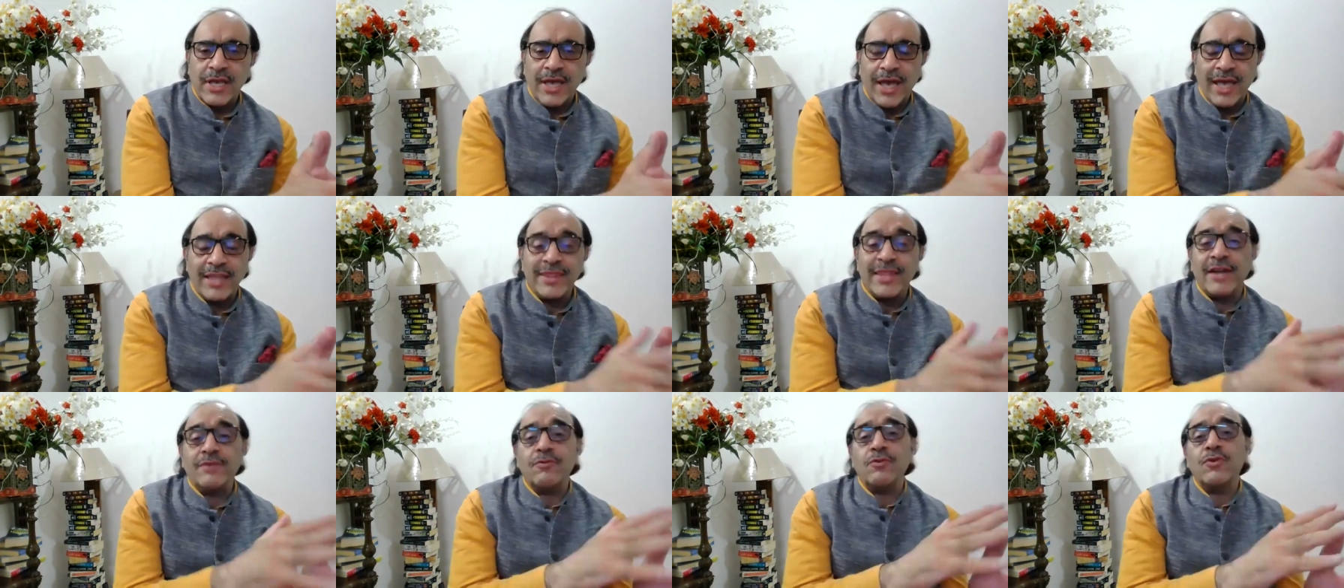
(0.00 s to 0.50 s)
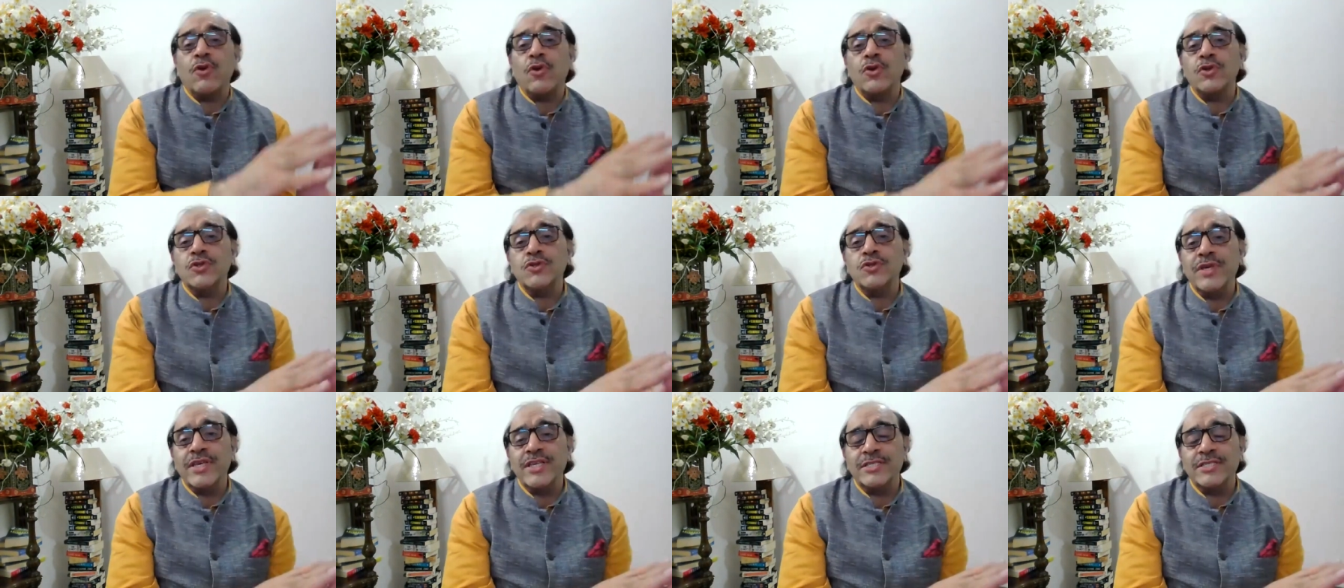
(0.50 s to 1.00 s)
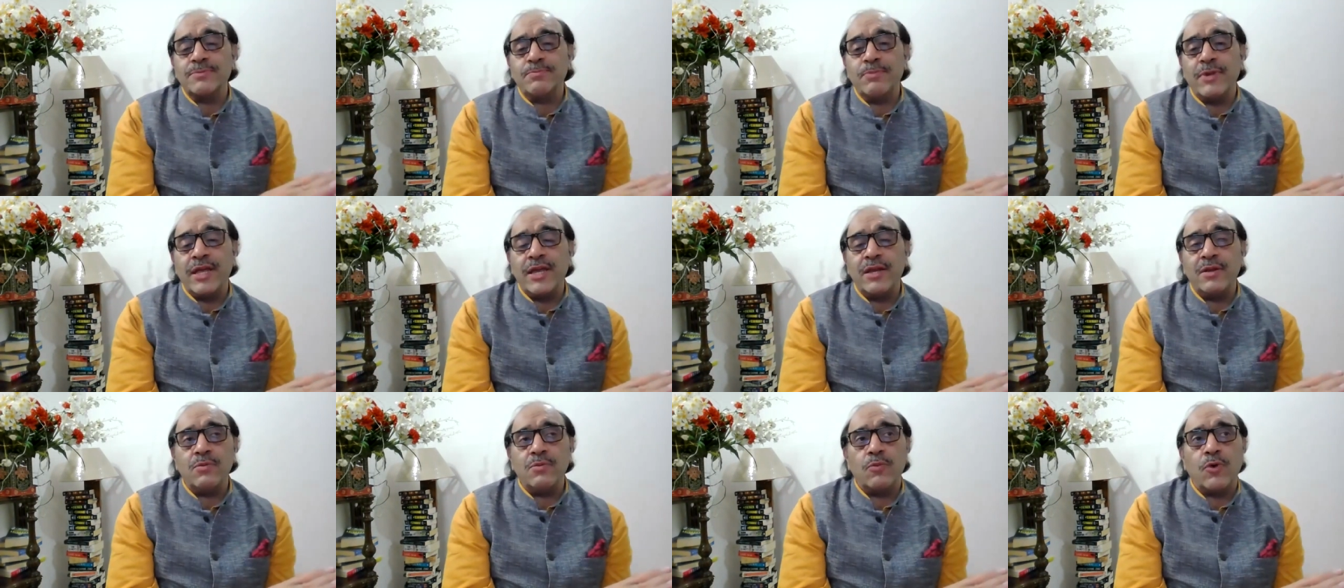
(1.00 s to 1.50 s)
And that would also
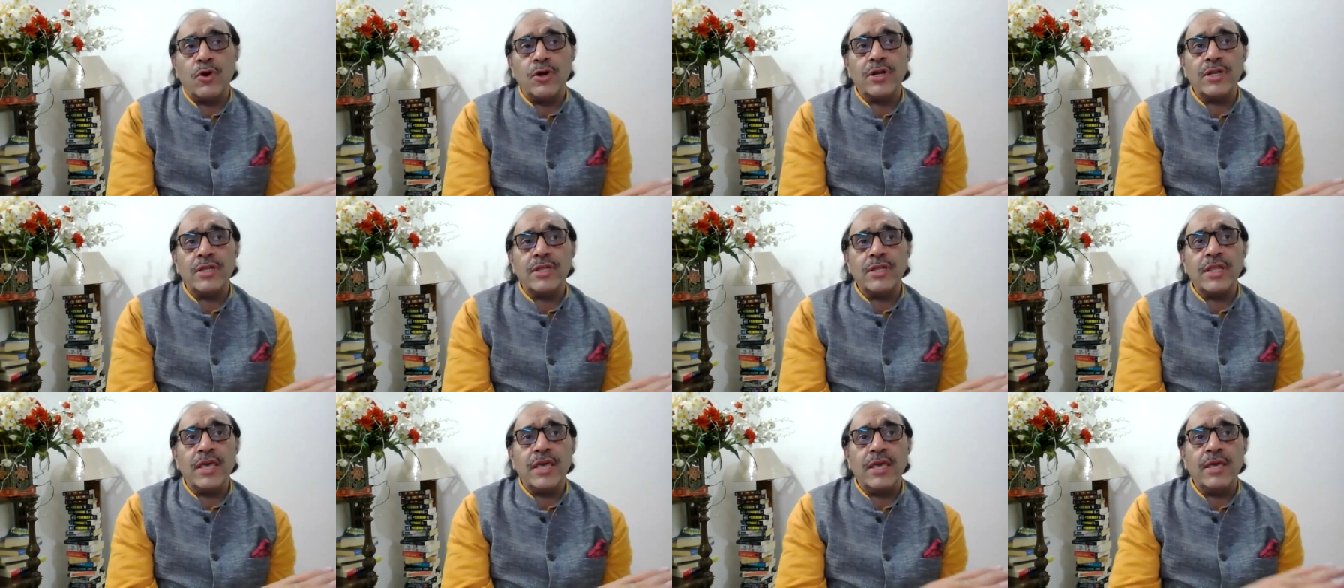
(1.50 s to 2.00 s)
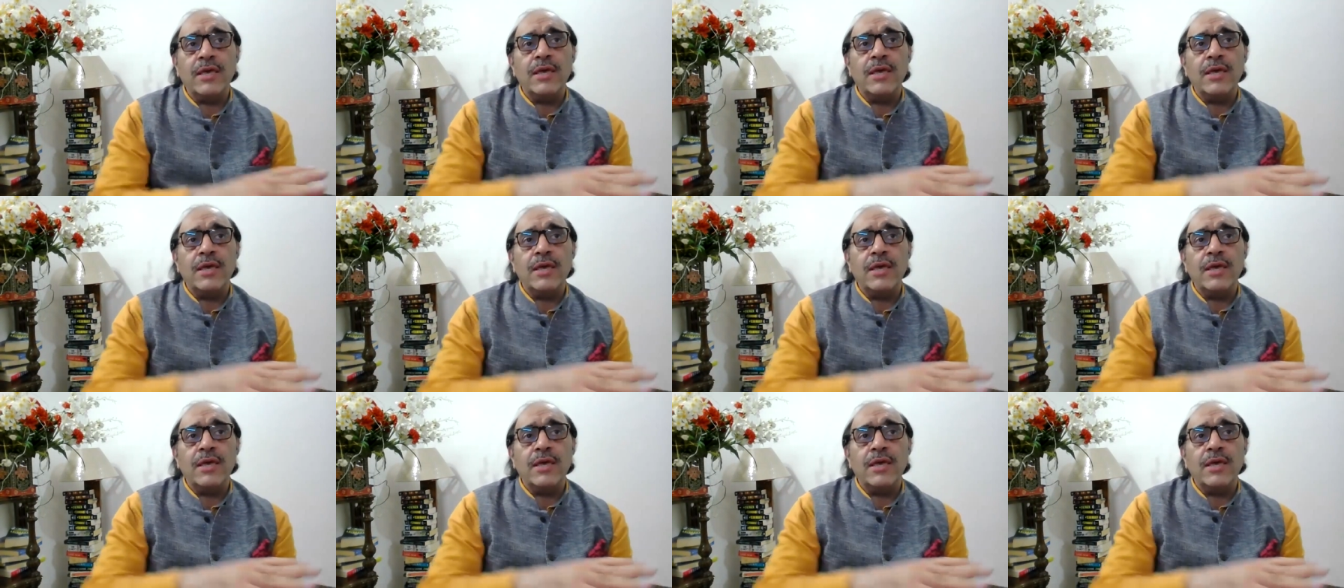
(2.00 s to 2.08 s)
explain what